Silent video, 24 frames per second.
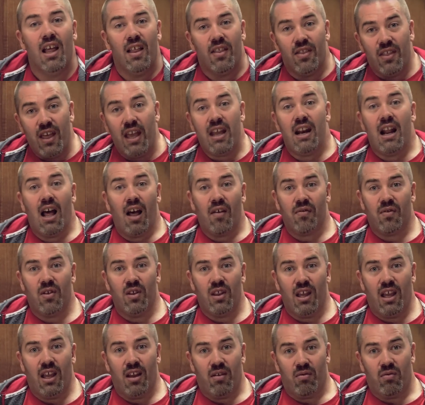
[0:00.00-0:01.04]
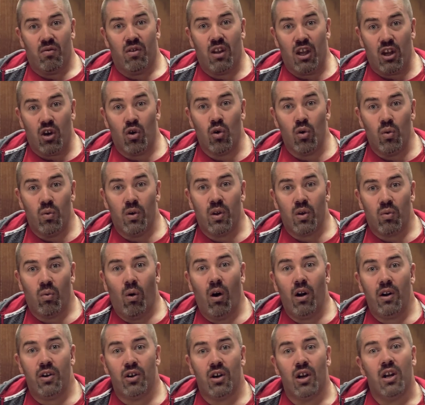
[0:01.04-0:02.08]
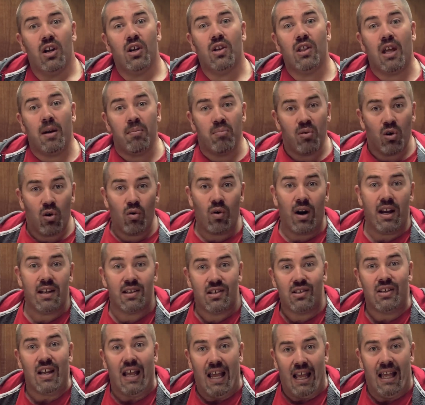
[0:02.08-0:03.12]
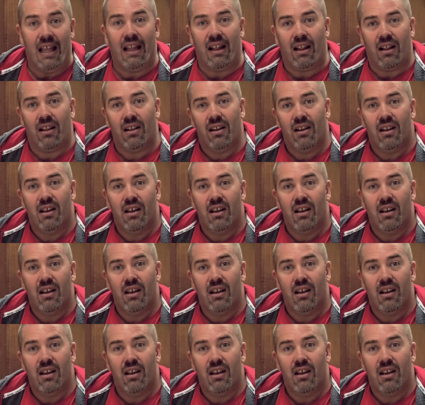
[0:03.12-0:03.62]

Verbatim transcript: Then after they're, they're good with watch, you then progress to L.